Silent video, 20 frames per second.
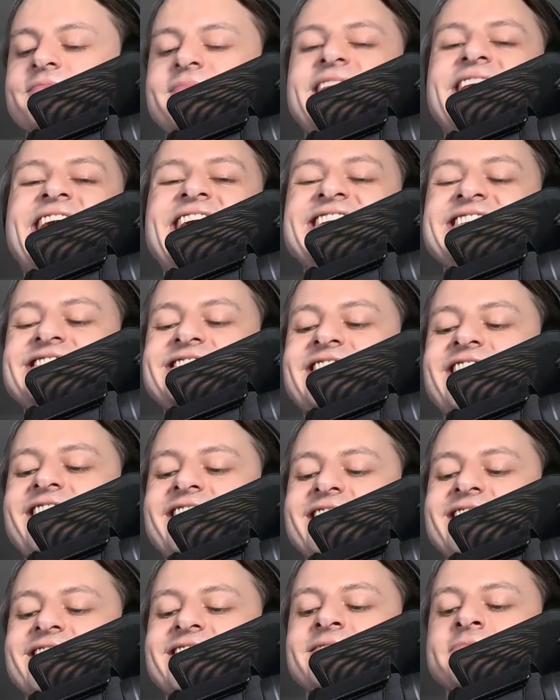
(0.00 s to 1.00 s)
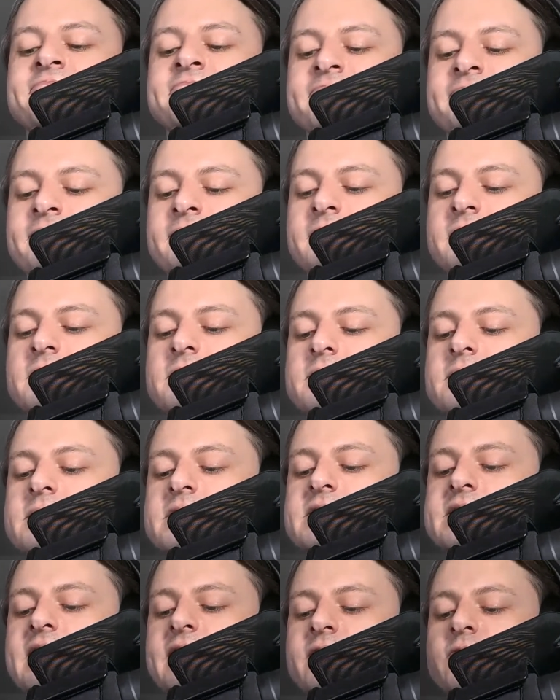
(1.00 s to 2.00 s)
And darker,
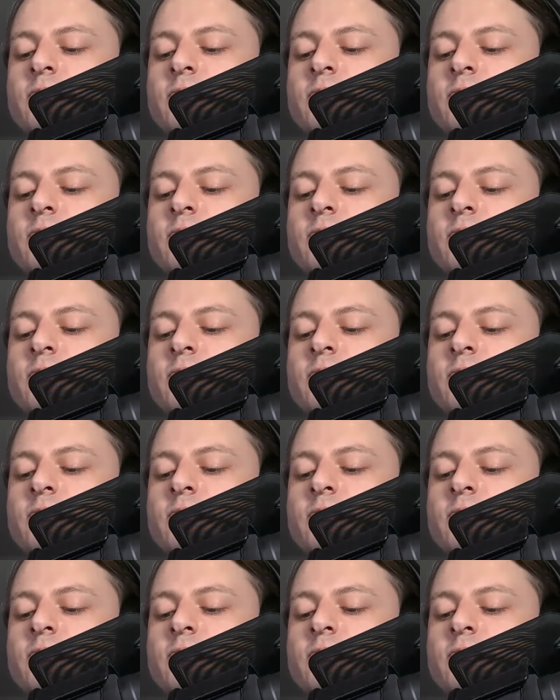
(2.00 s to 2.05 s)
said